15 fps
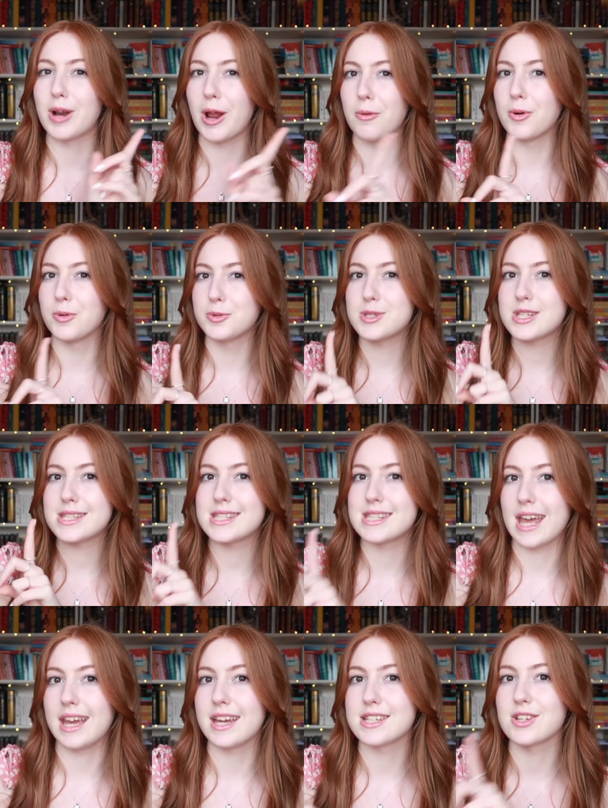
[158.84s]
but I won't
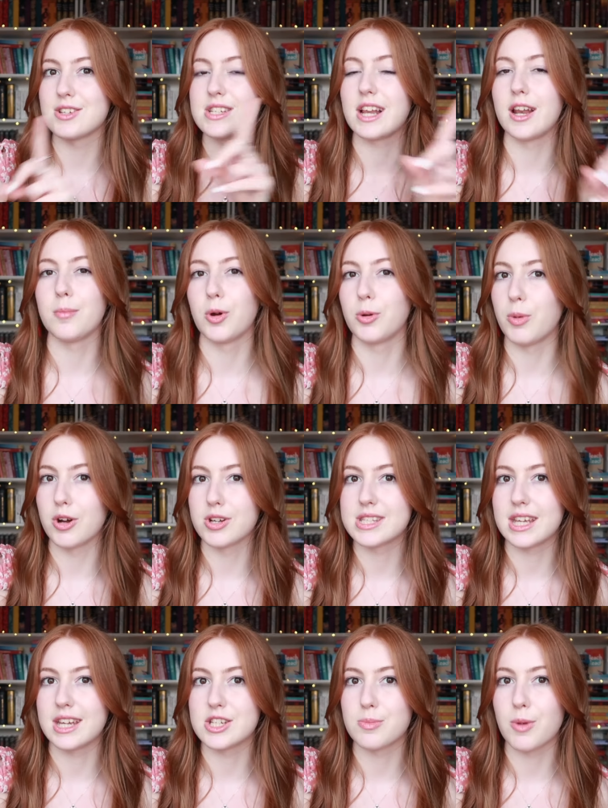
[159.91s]
say it until I'm
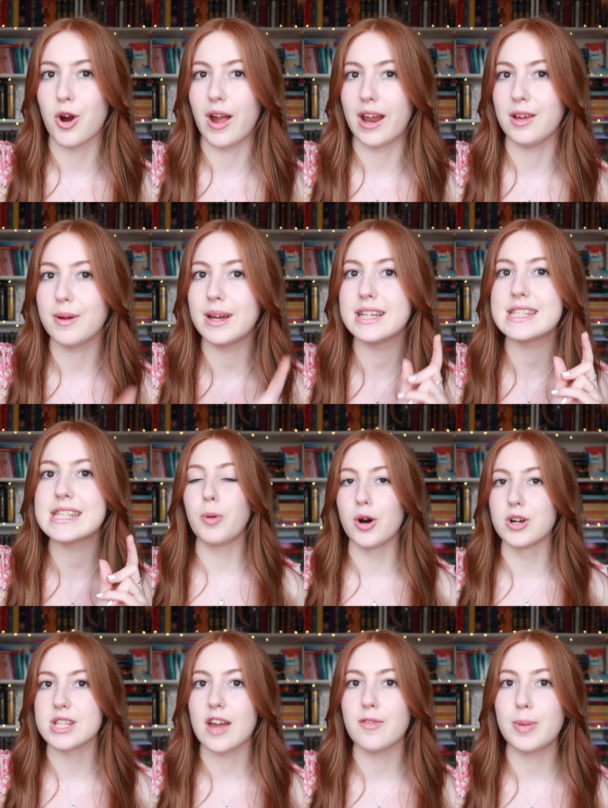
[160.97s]
unboxing it tomorrow anyways.
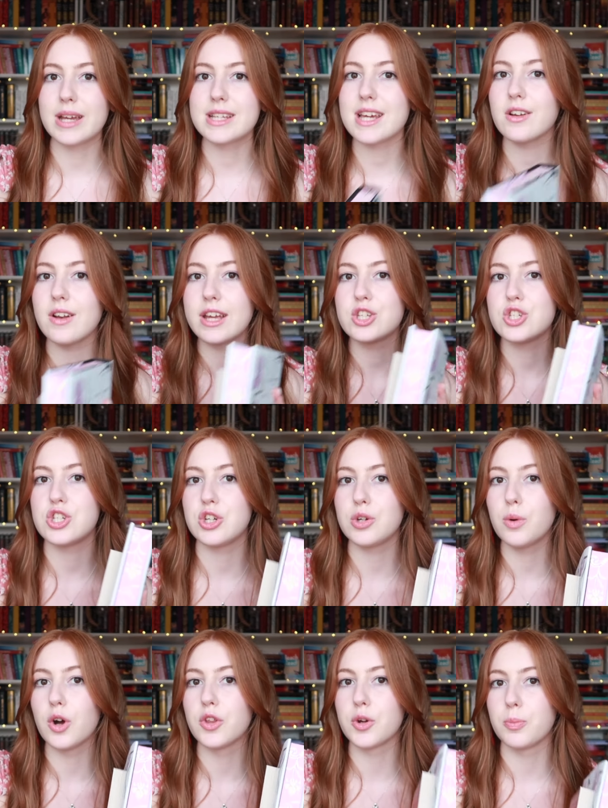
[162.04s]
But I picked out like
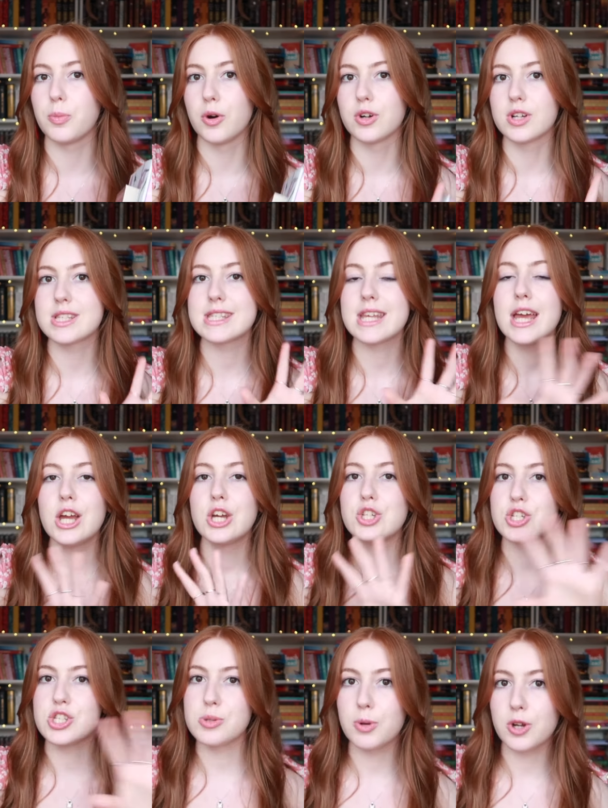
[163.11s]
two other books
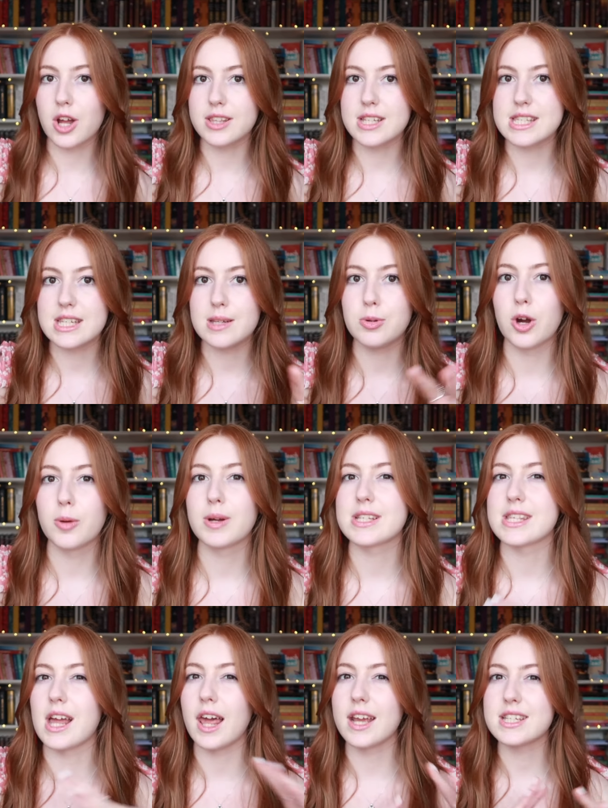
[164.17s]
just to put on this TBR
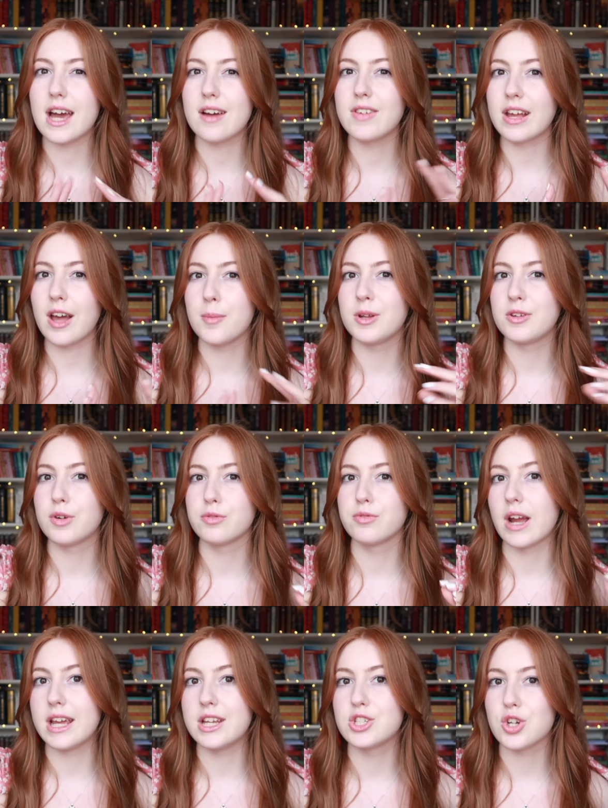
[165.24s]
because I like to have like a bit of a
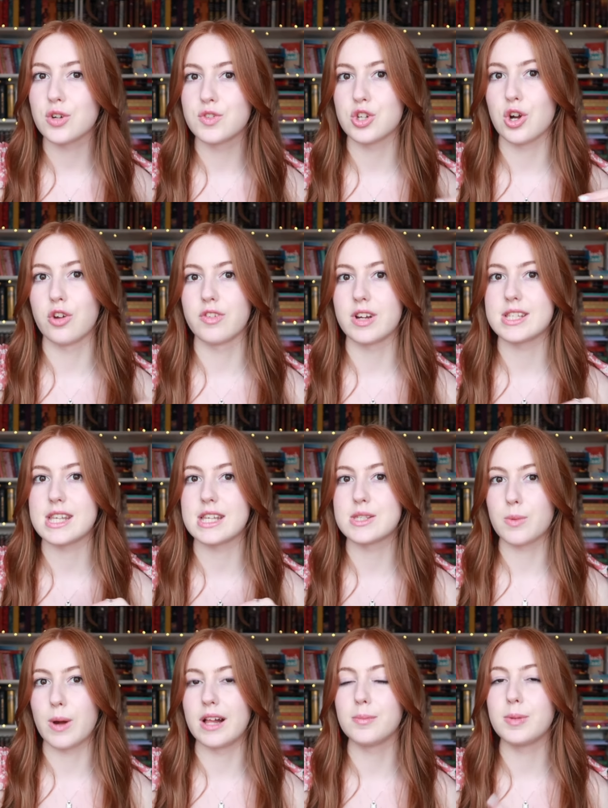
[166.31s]
range of genres
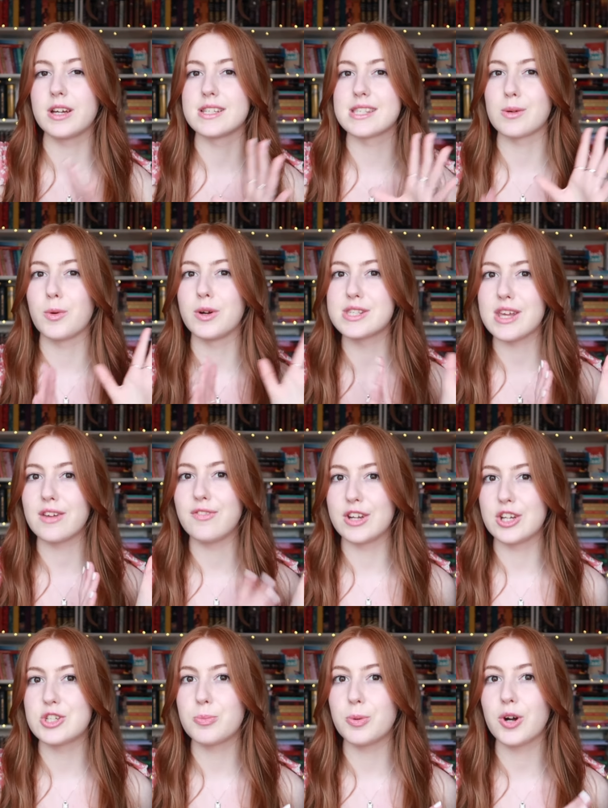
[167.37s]
as well, because once I
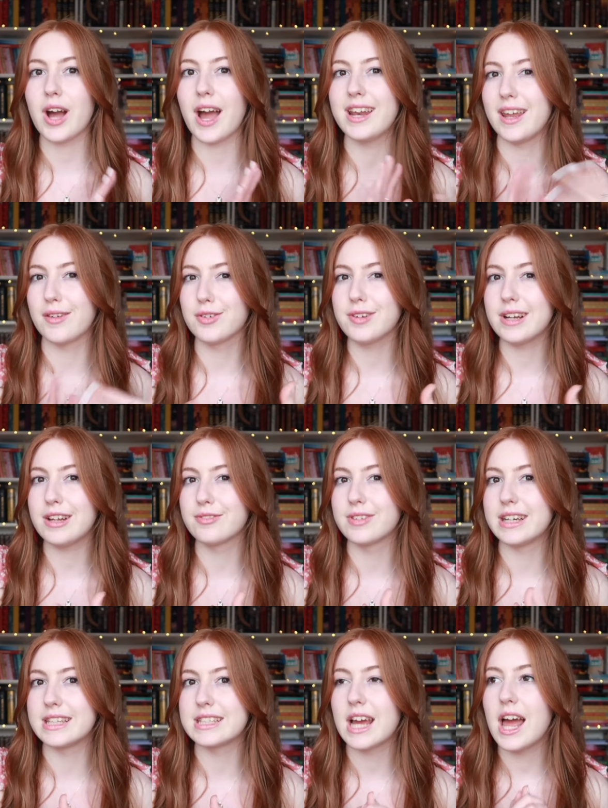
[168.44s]
finish a book I never really
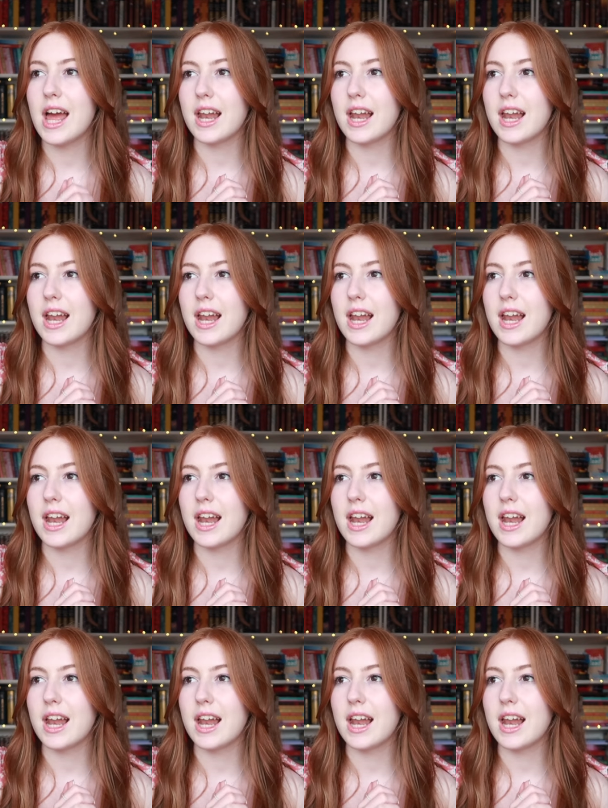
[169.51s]
read